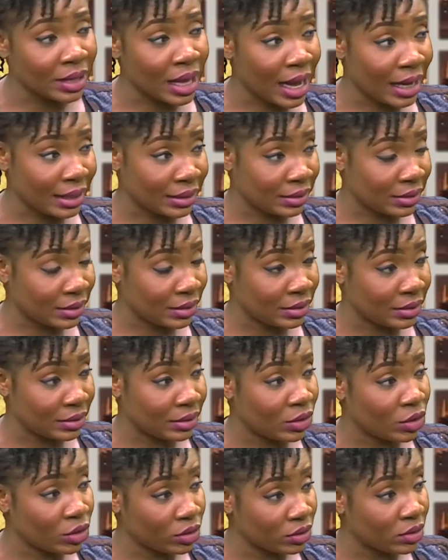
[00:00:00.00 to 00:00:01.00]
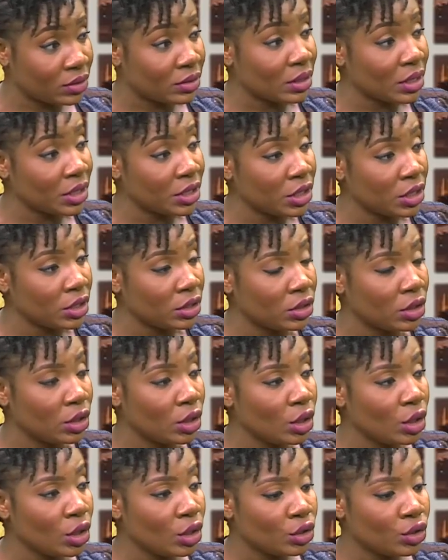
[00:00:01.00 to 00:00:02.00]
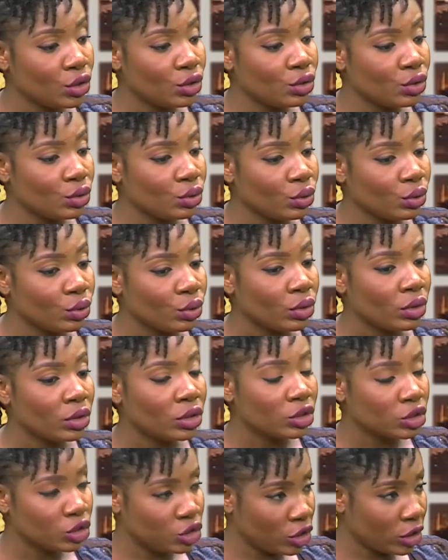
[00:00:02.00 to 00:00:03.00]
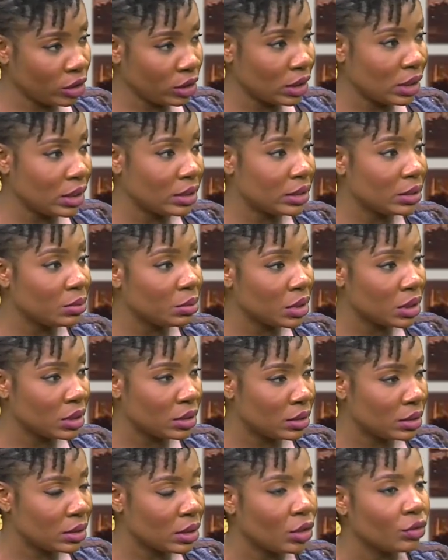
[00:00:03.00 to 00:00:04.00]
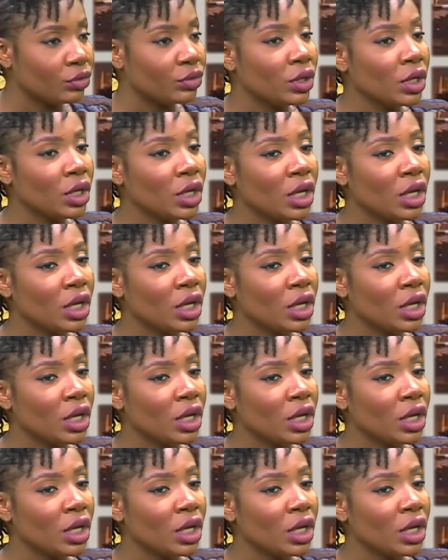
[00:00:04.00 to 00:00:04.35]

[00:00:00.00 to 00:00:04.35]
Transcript: ask concerning, you know, journalism in itself.